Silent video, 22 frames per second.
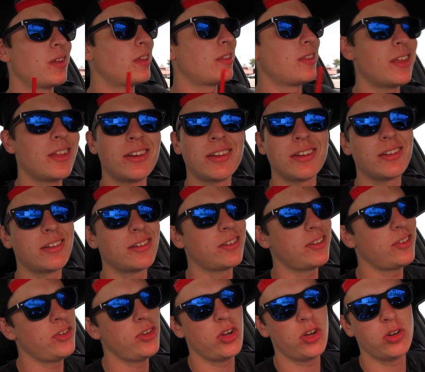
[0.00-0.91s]
and
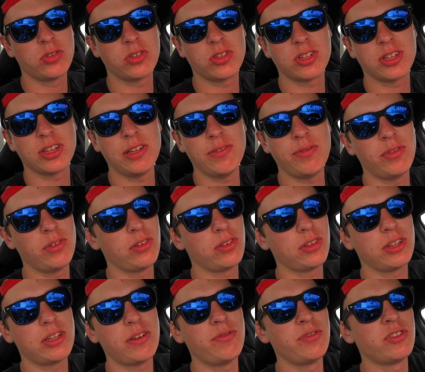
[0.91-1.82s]
then, you know, just
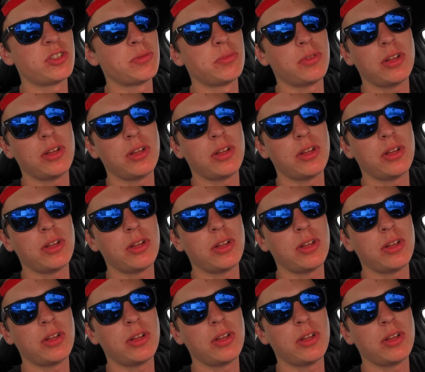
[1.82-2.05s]
living some